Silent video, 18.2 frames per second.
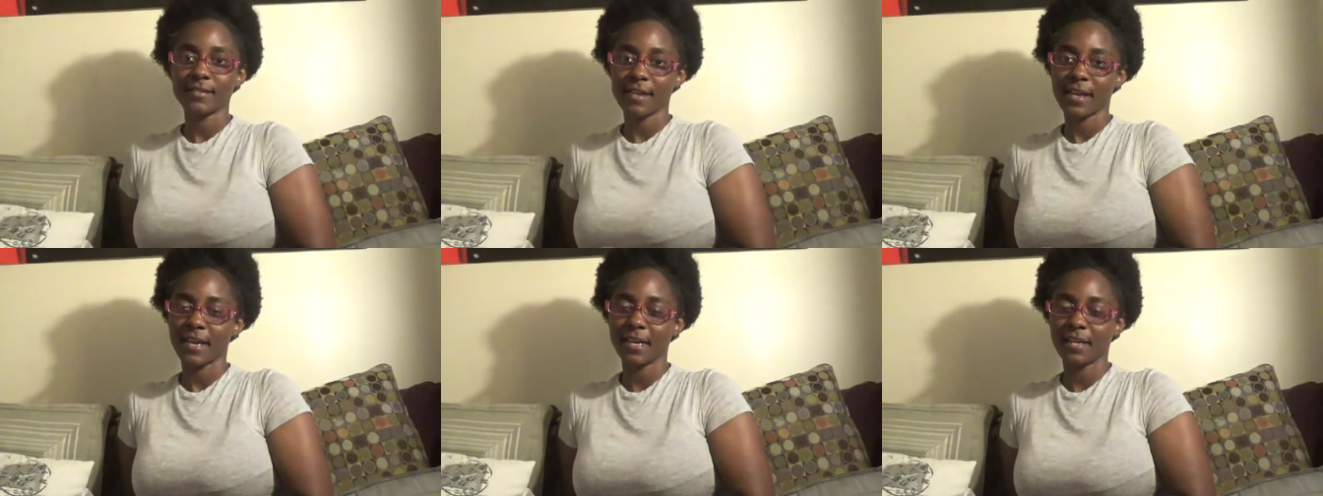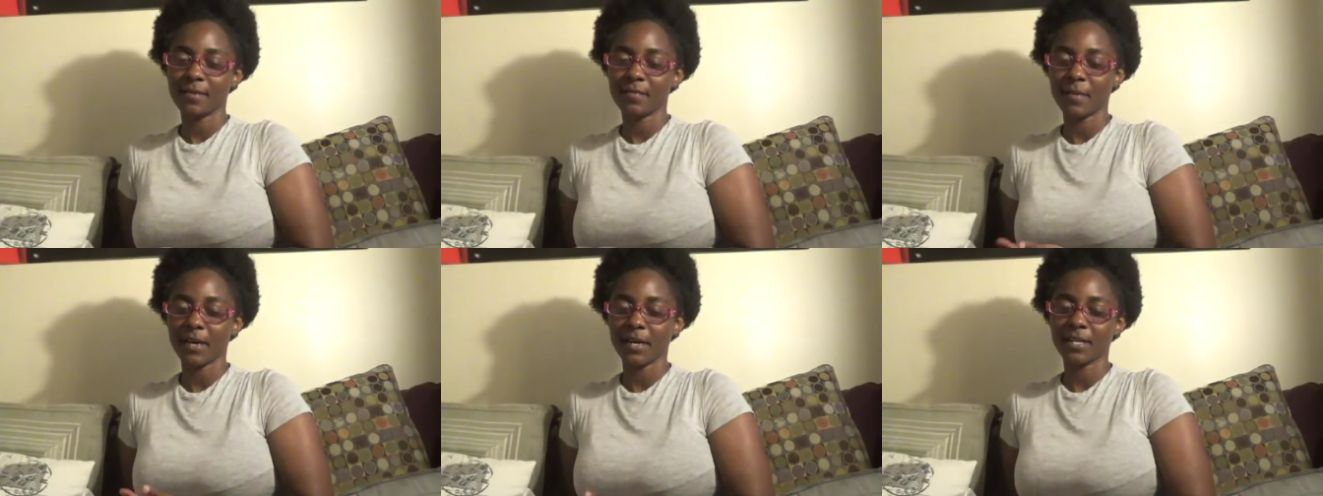and
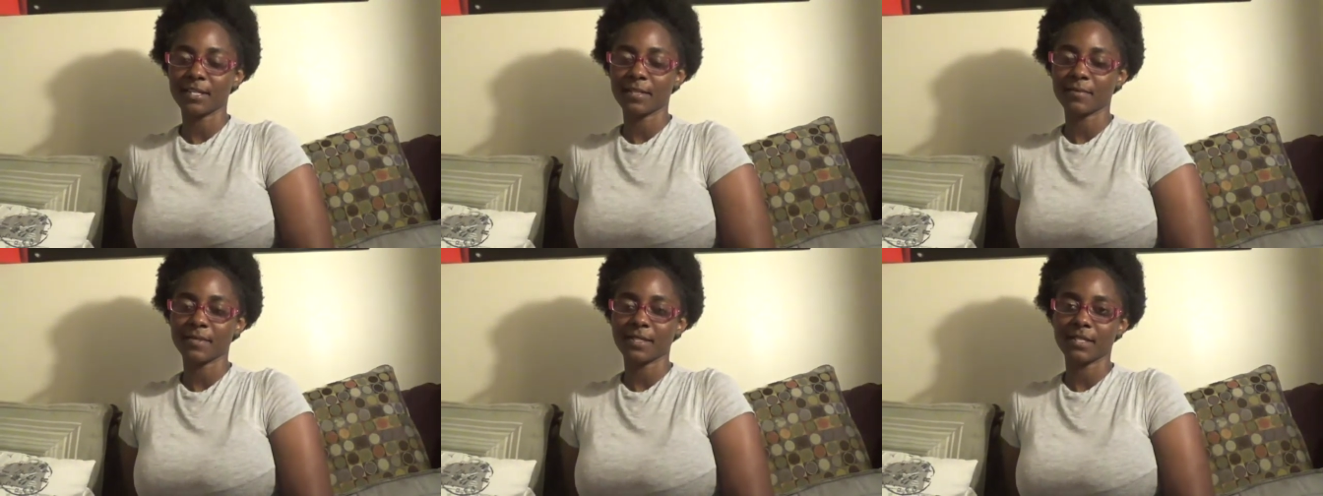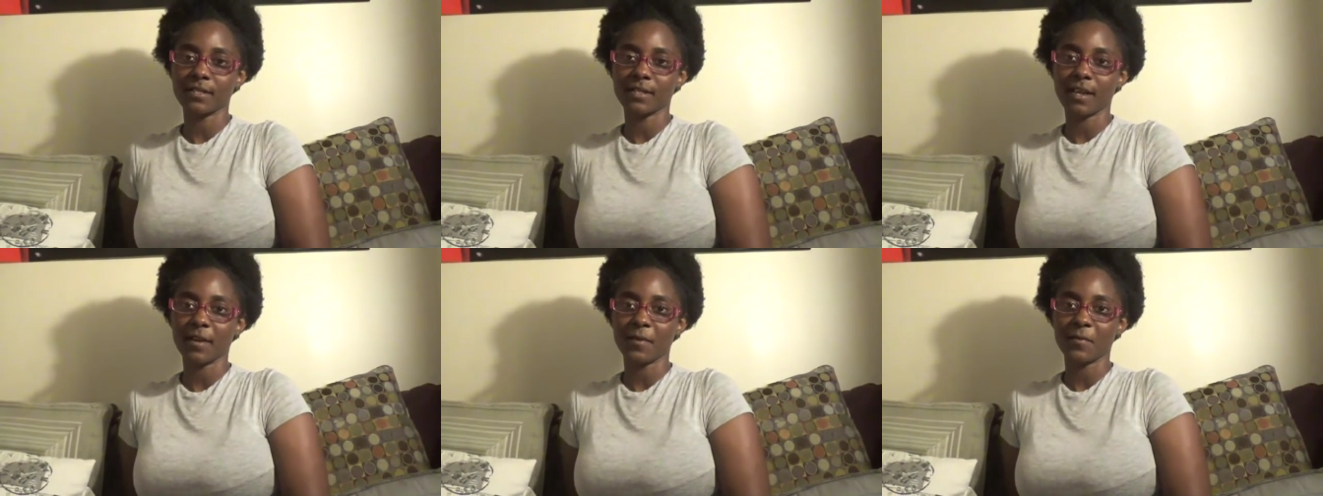my husband's
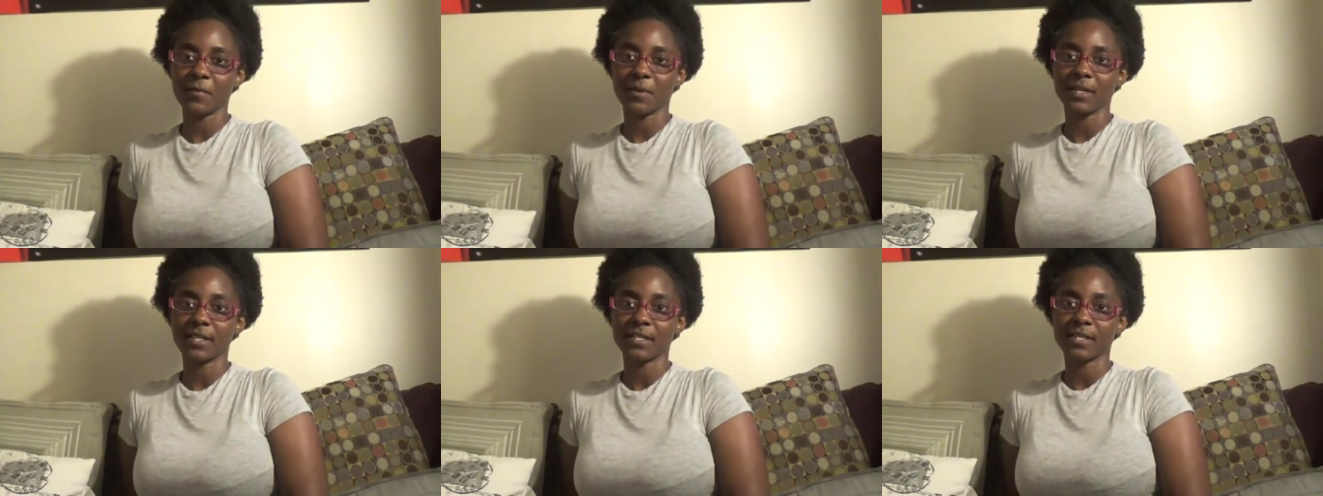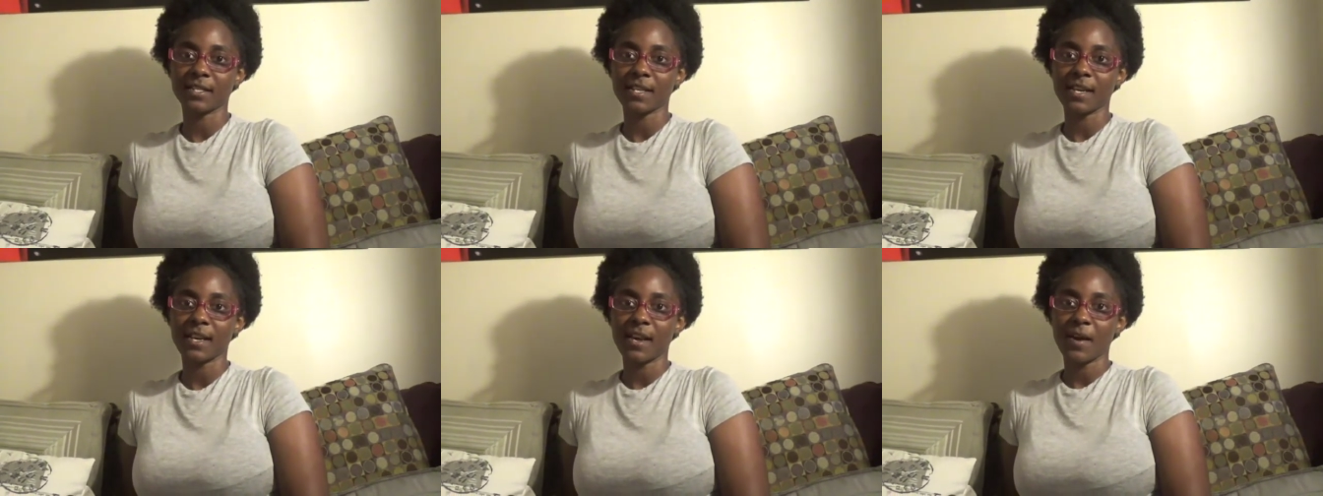name was
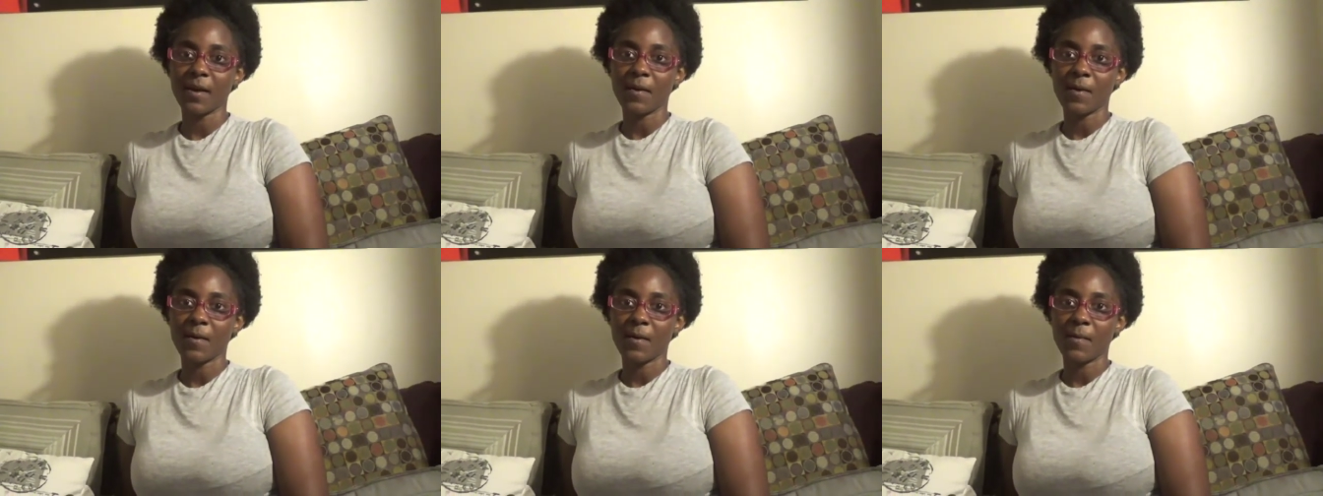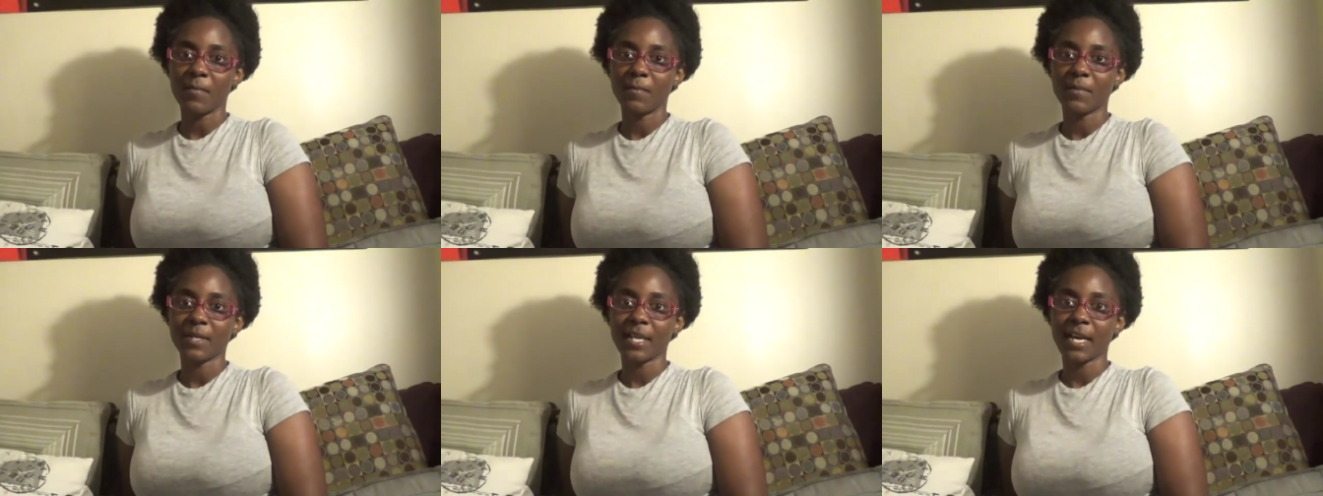
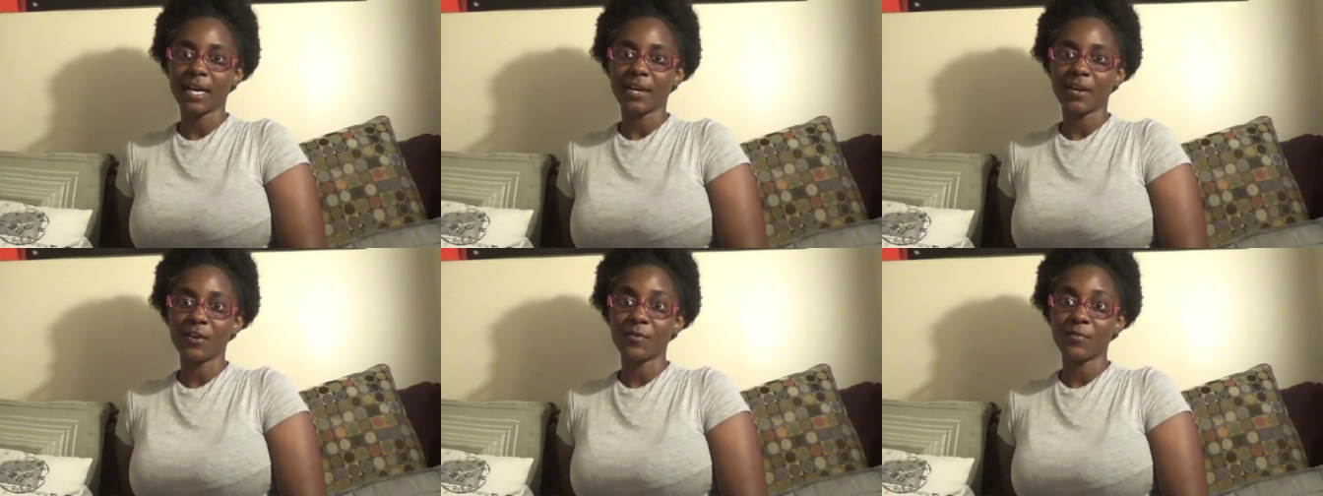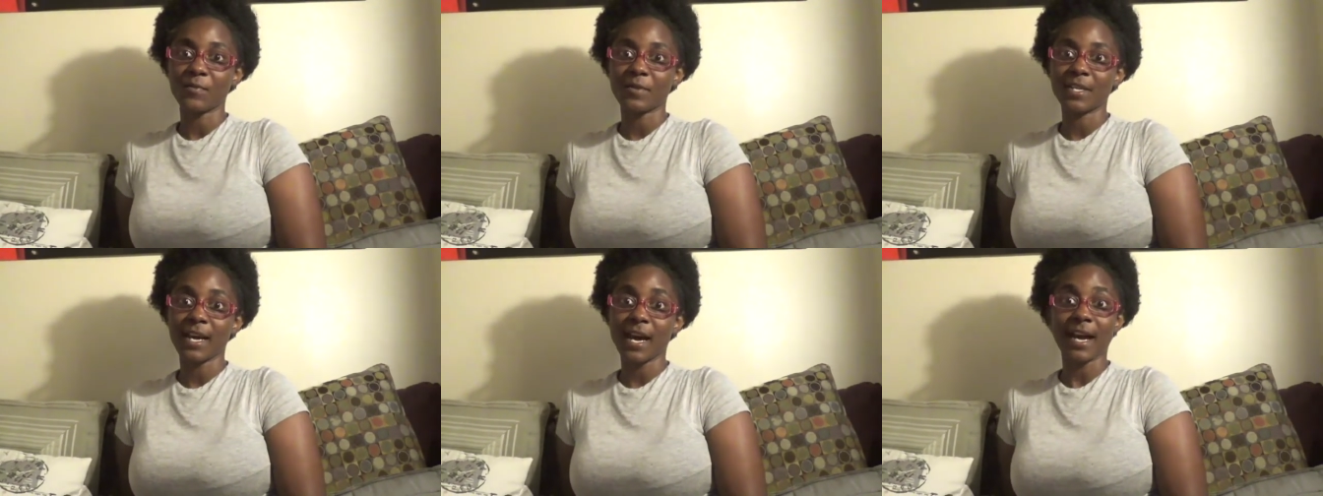Malek
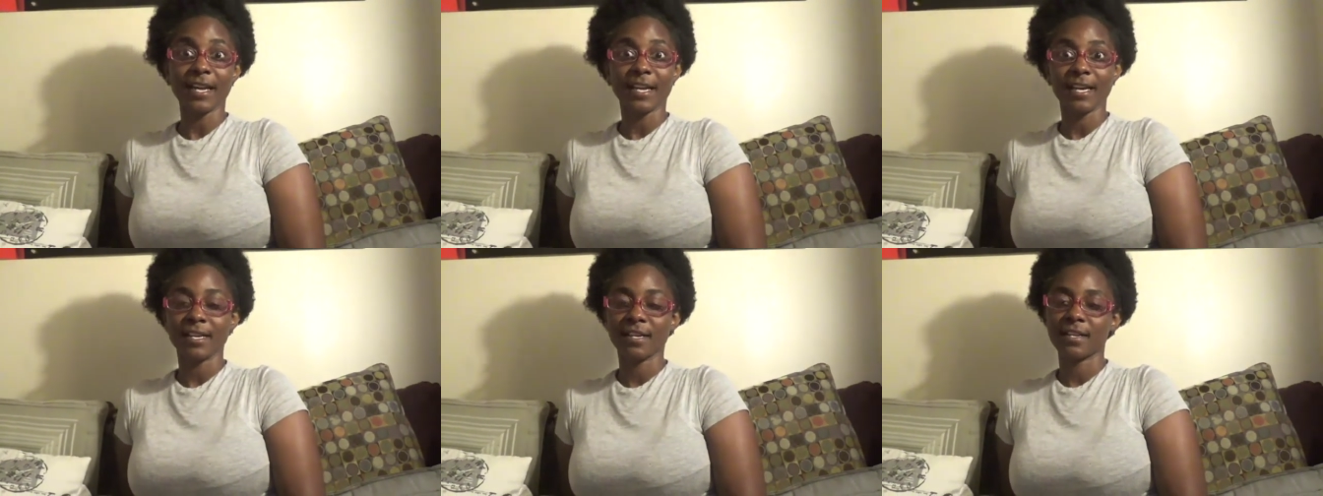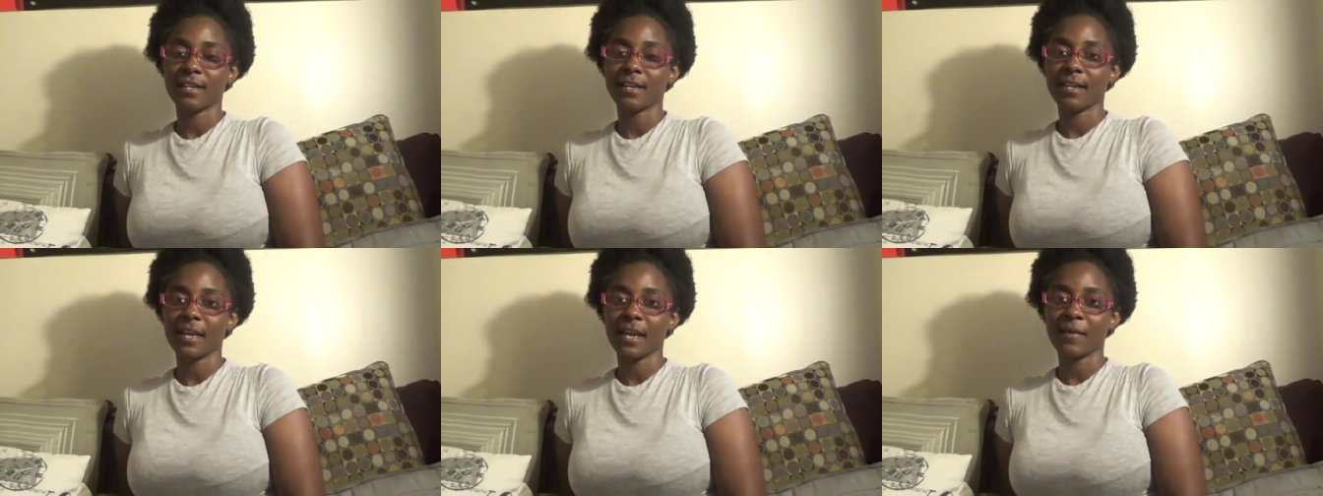Obadiah
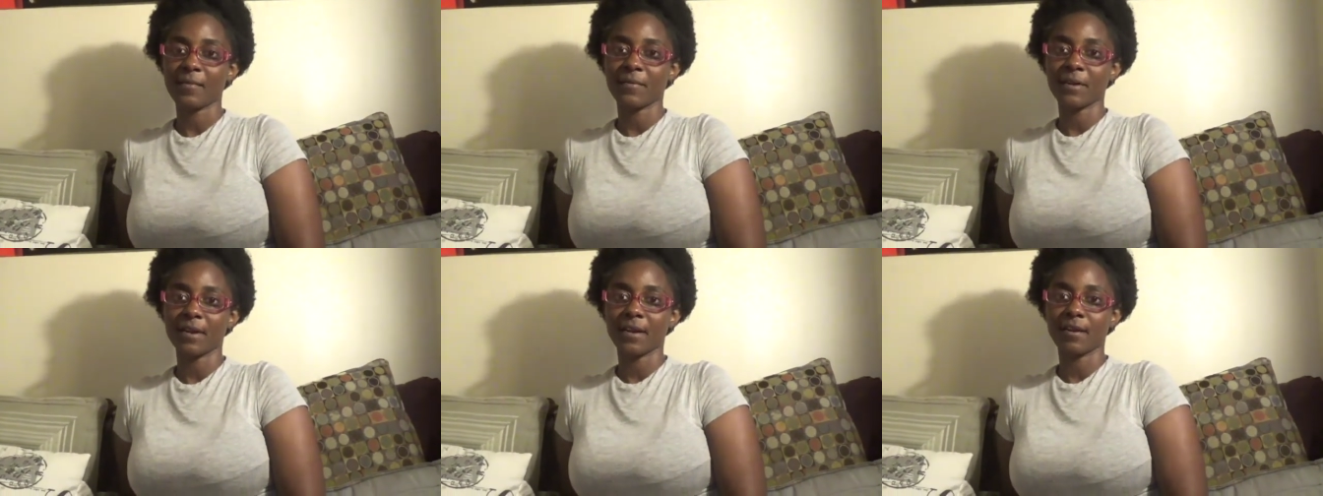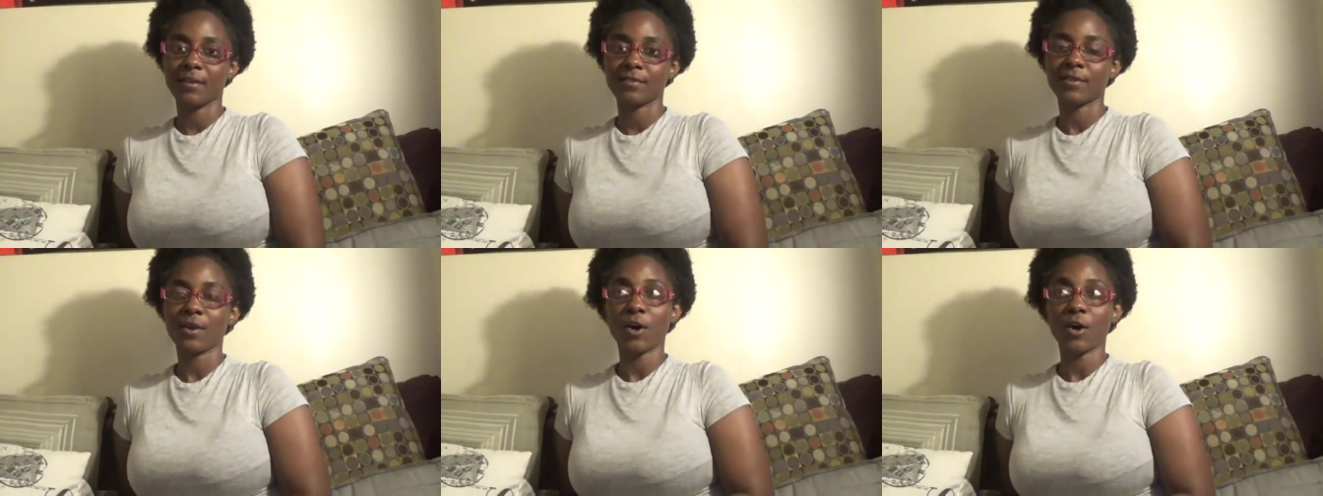Gabriel.